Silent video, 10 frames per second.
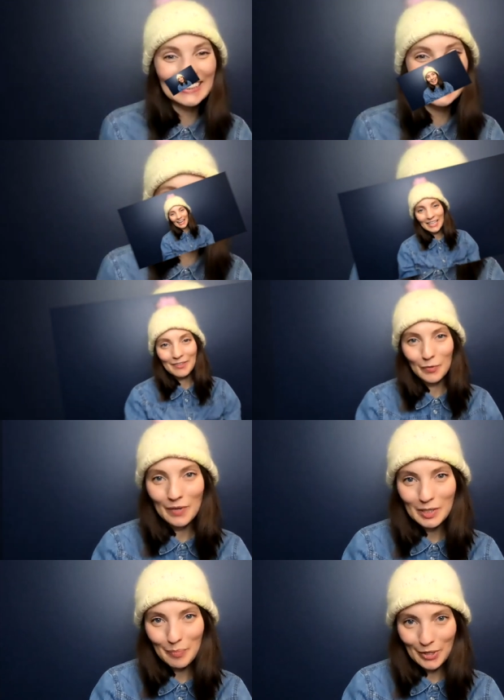And if you
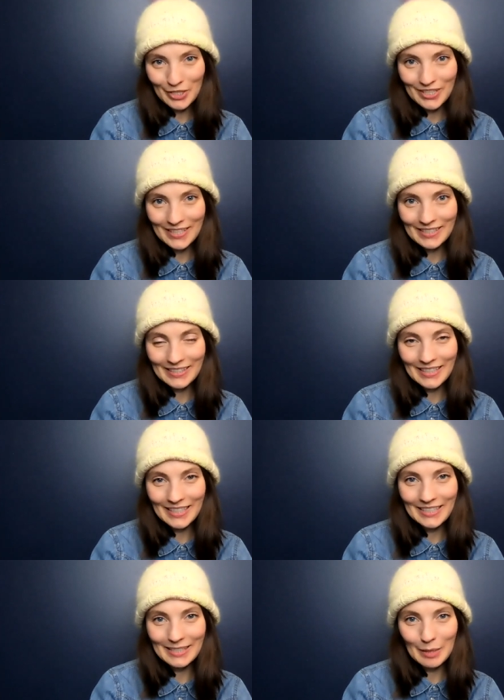want to purchase
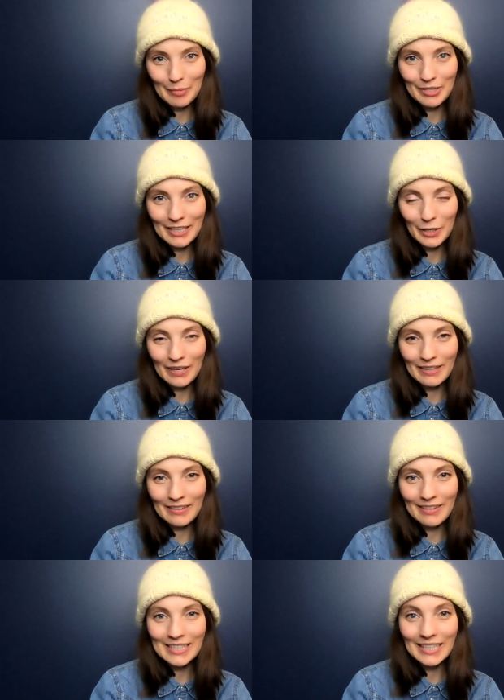the December Knit Crate, there
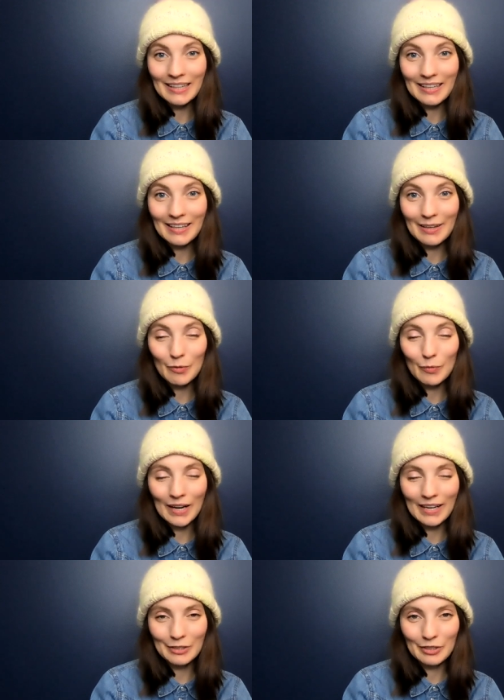is a link
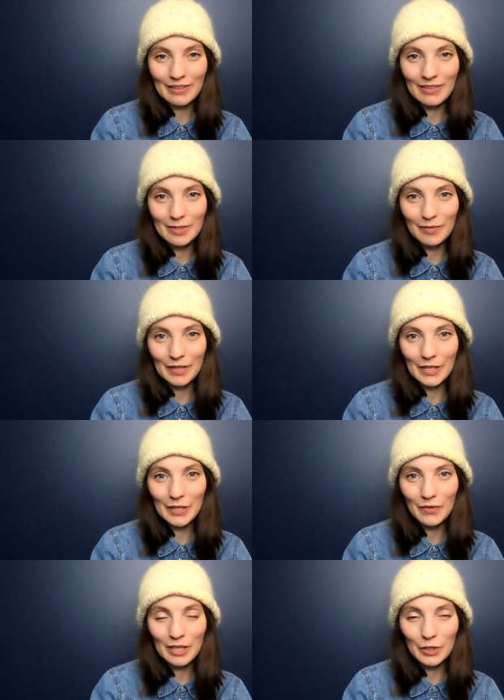right underneath this
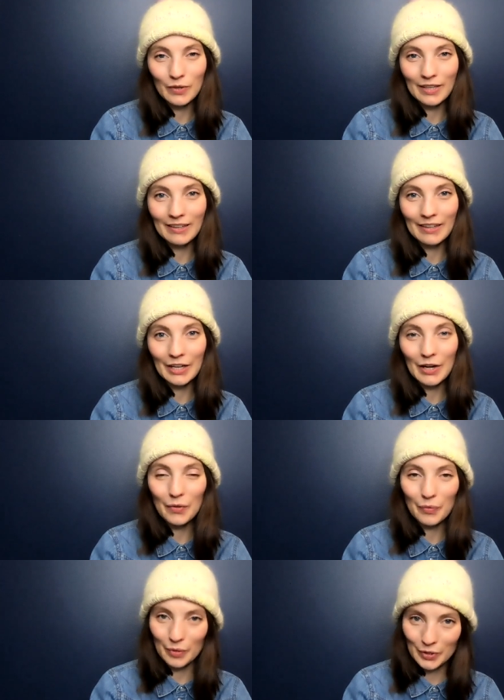video that you can click on
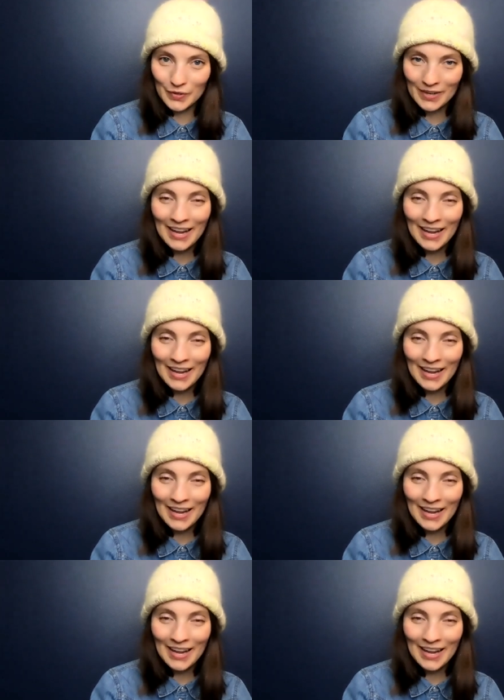through